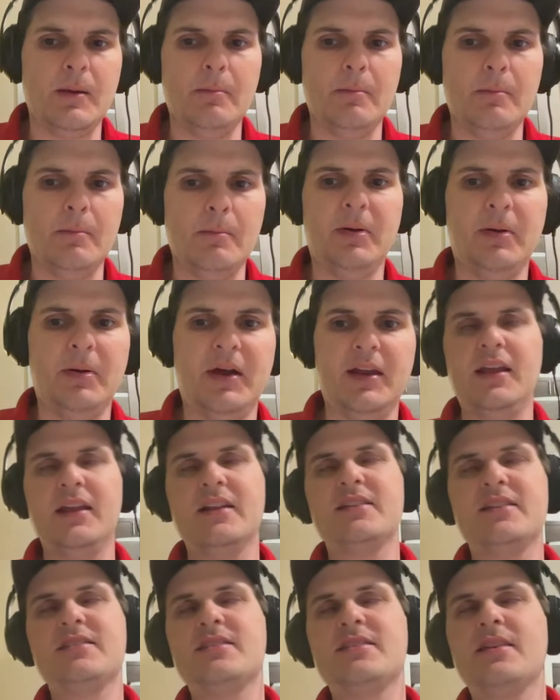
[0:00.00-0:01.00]
But
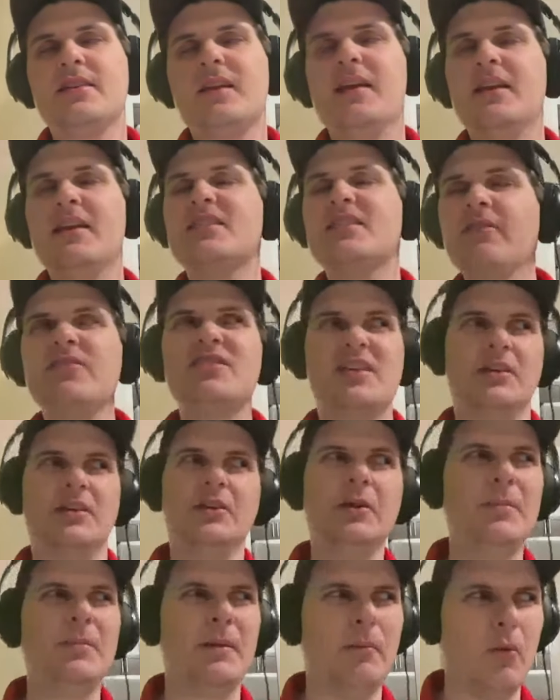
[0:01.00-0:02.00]
it, it, it's obviously a
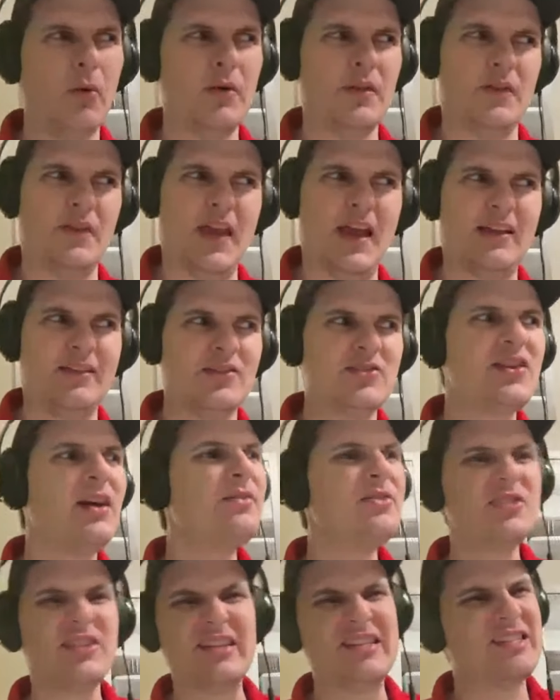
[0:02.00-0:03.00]
little bit more than that. There's
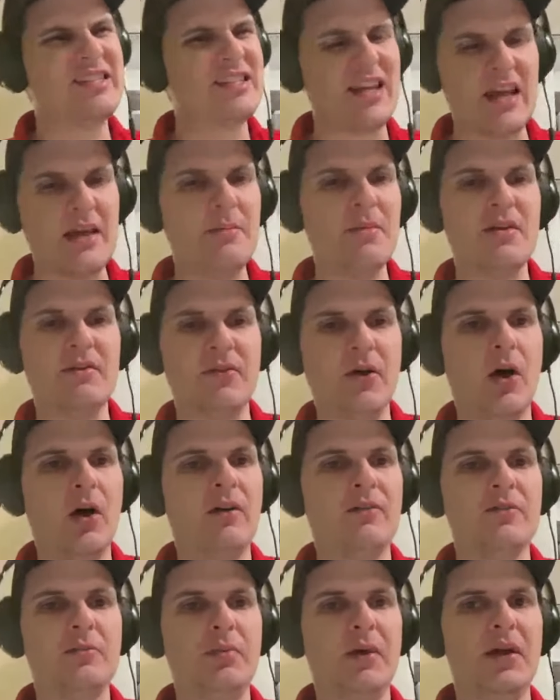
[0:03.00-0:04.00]
obviously scheme
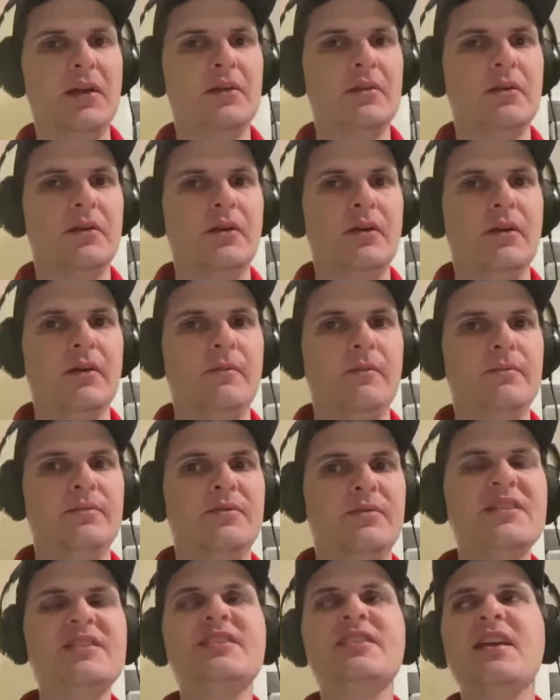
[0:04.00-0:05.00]
involved. But
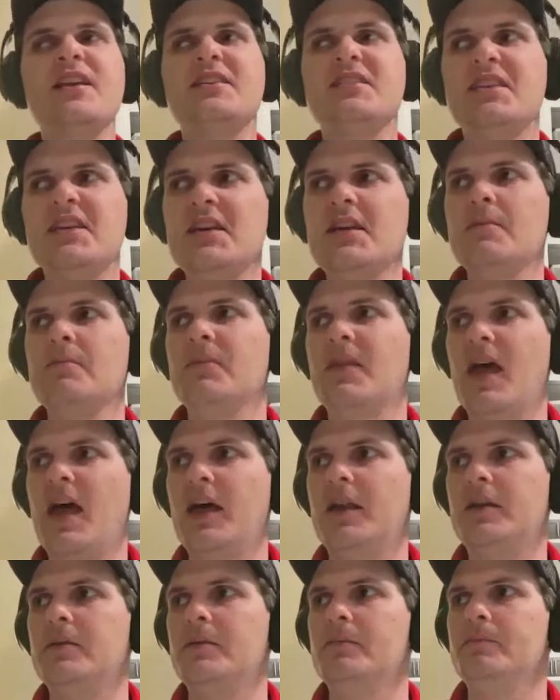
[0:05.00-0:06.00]
this is a team
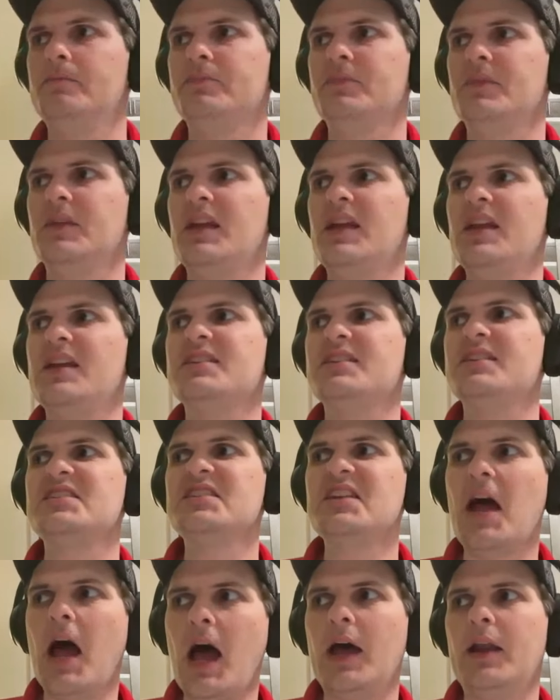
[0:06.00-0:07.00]
that is
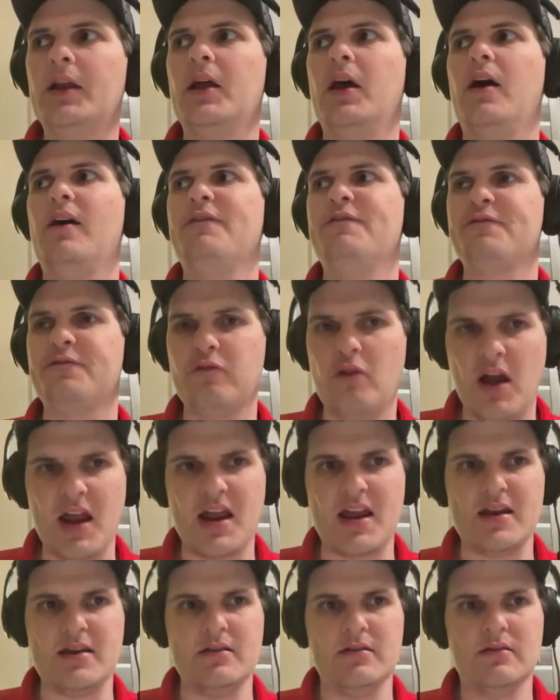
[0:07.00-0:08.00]
not
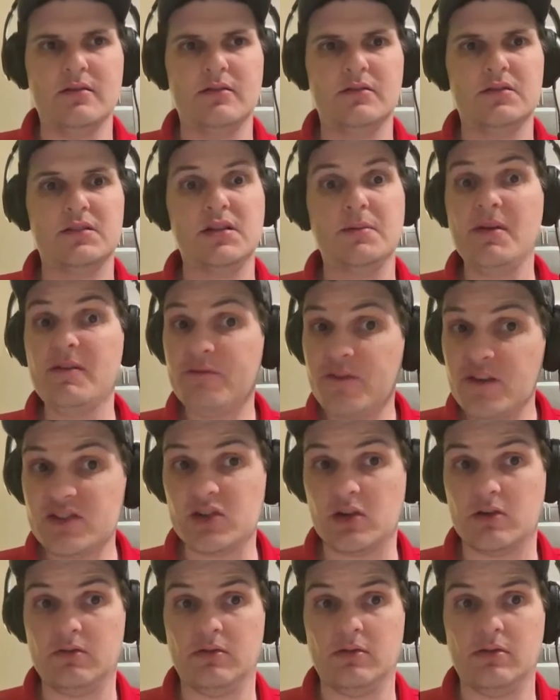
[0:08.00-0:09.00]
afraid to be
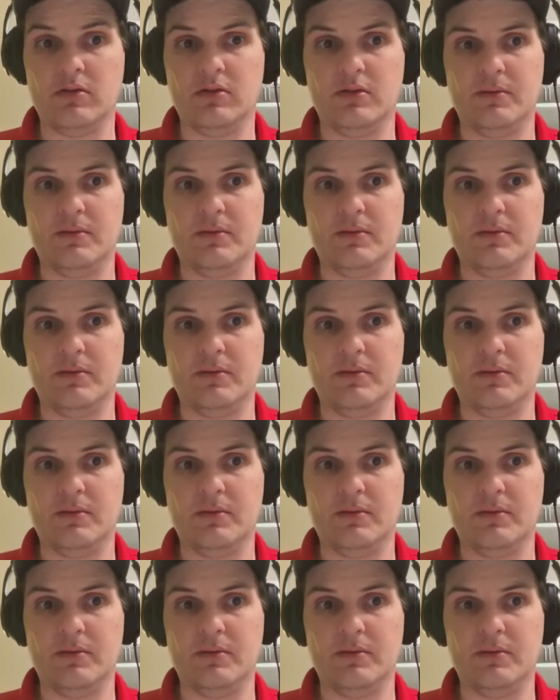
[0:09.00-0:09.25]
physical,